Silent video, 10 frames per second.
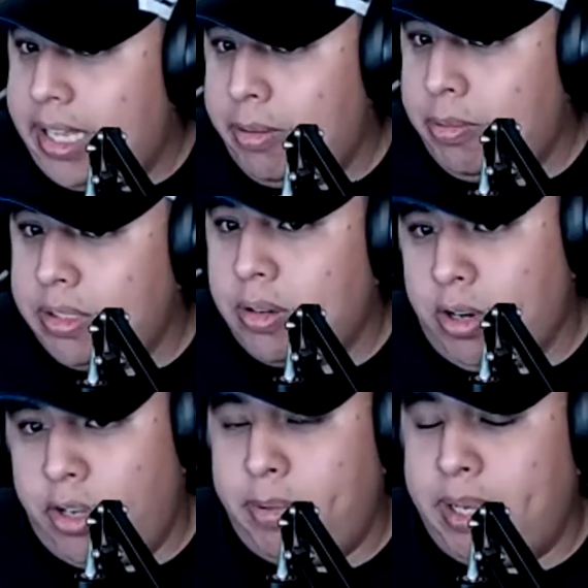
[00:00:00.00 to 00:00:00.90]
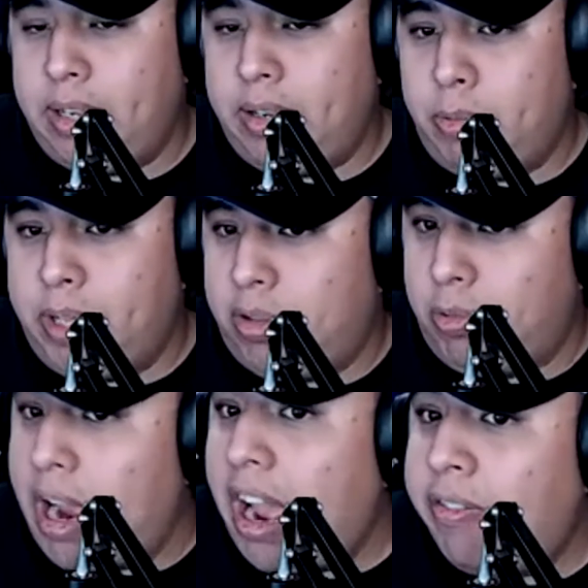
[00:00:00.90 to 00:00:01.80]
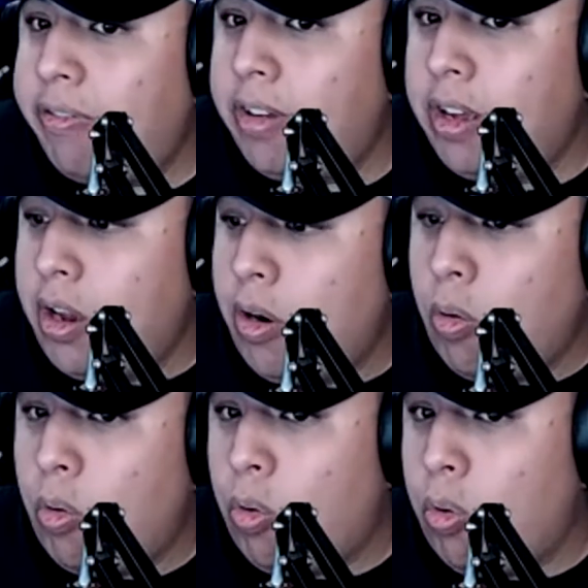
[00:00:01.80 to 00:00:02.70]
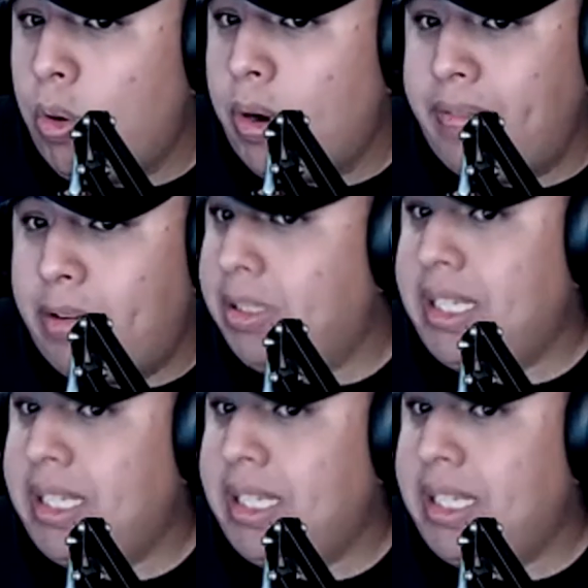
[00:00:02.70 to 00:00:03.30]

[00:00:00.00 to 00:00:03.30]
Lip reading: was arguing with the ref, or if it was an